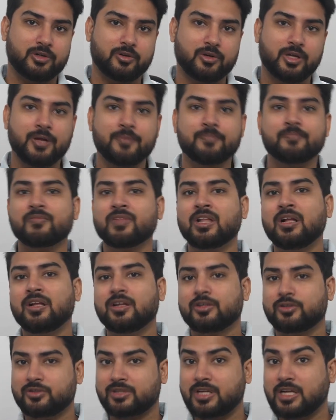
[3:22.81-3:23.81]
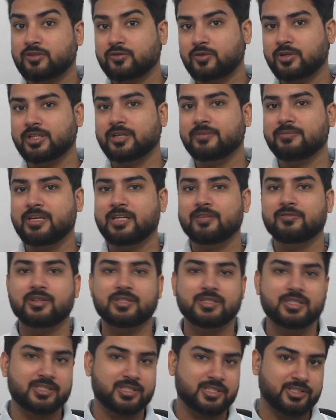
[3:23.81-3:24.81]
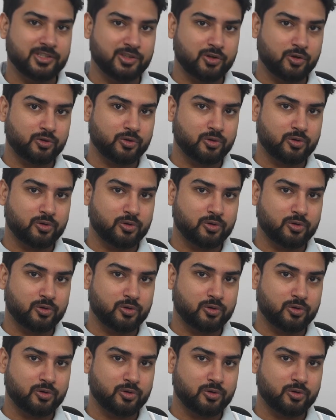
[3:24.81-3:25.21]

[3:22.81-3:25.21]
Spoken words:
Okay, so that's what they mean when they say 0 to